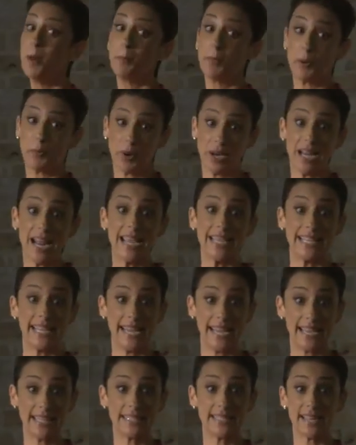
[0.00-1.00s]
But what I
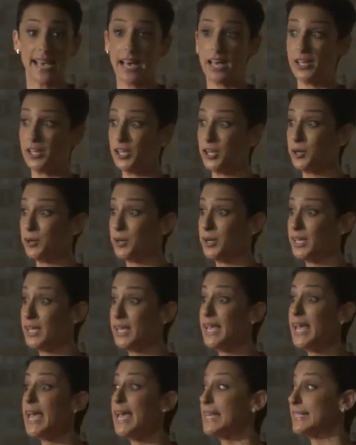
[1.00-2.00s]
can tell you
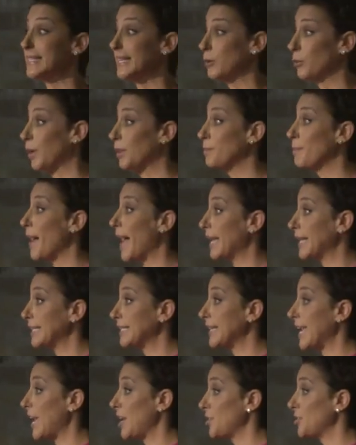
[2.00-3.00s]
is that with
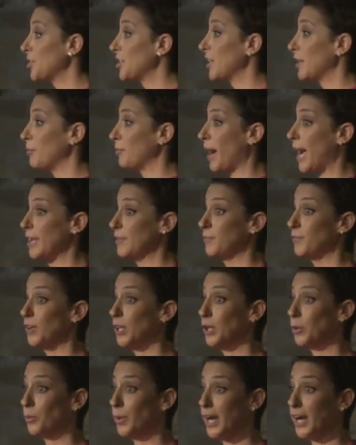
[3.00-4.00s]
meditation and
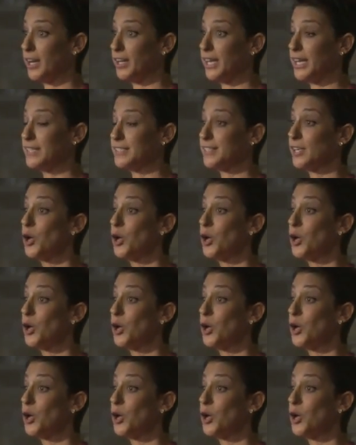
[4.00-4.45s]
mindful awareness,